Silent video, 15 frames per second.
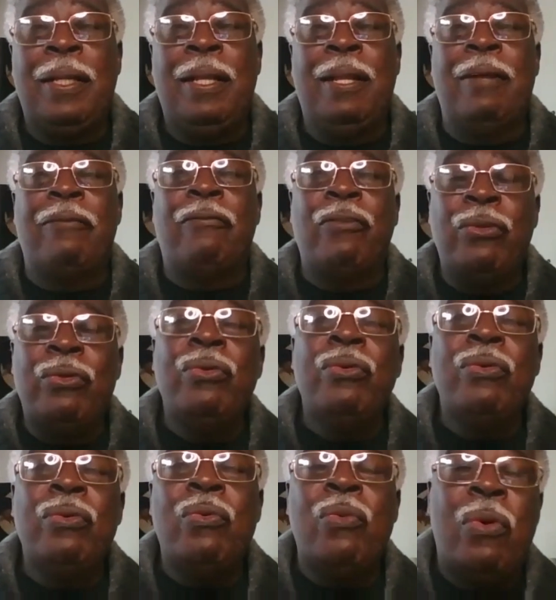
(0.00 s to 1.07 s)
if
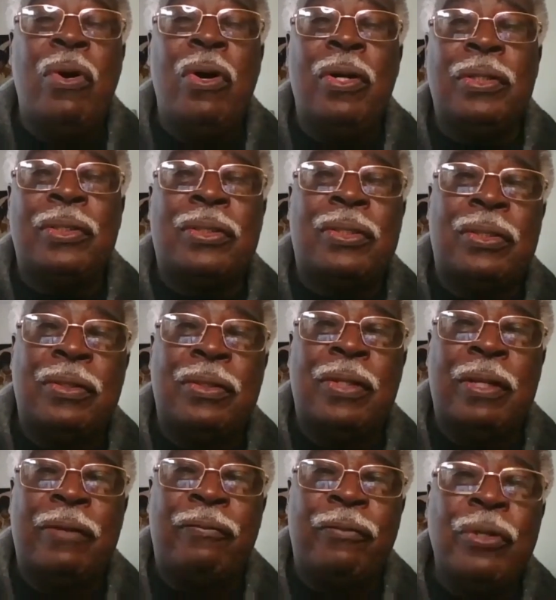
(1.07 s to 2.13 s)
you're
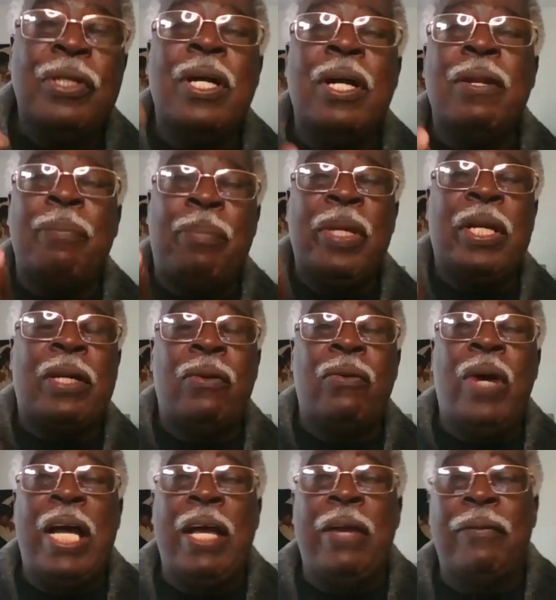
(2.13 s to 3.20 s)
gonna pick a
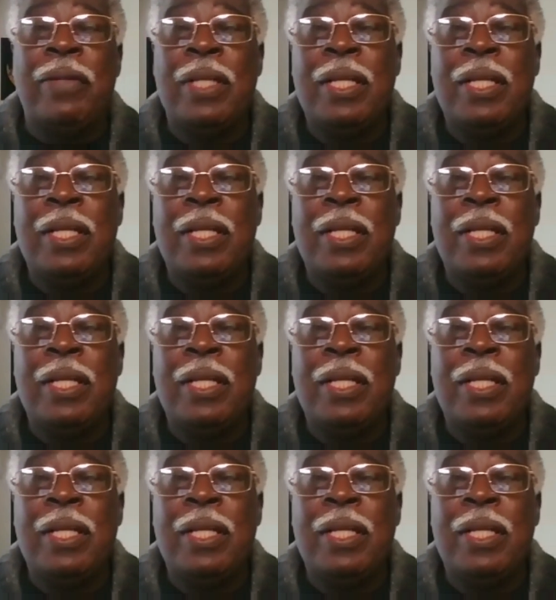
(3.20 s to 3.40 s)
wife,